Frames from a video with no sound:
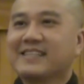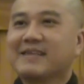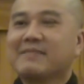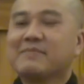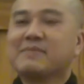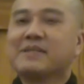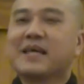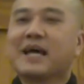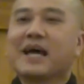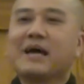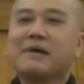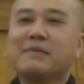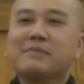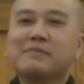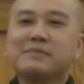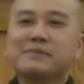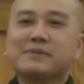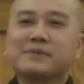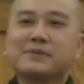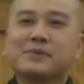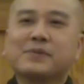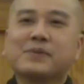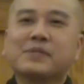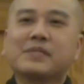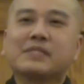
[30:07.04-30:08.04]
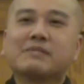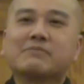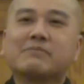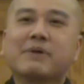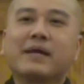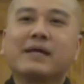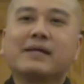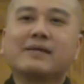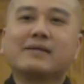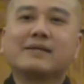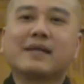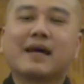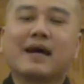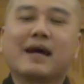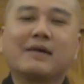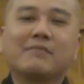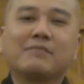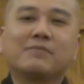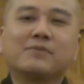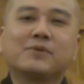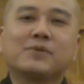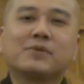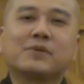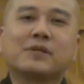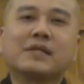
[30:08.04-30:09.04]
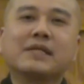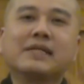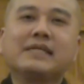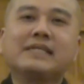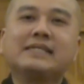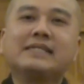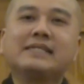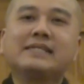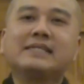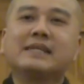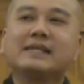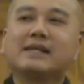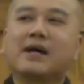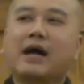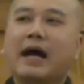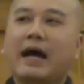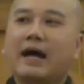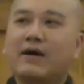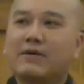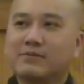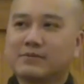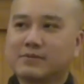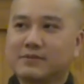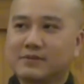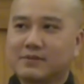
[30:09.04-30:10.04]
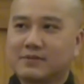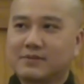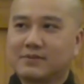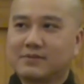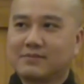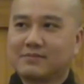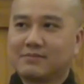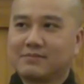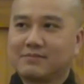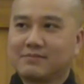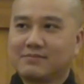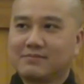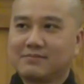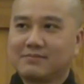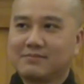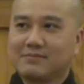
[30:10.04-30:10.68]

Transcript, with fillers: Sometimes we spend time to clean the house,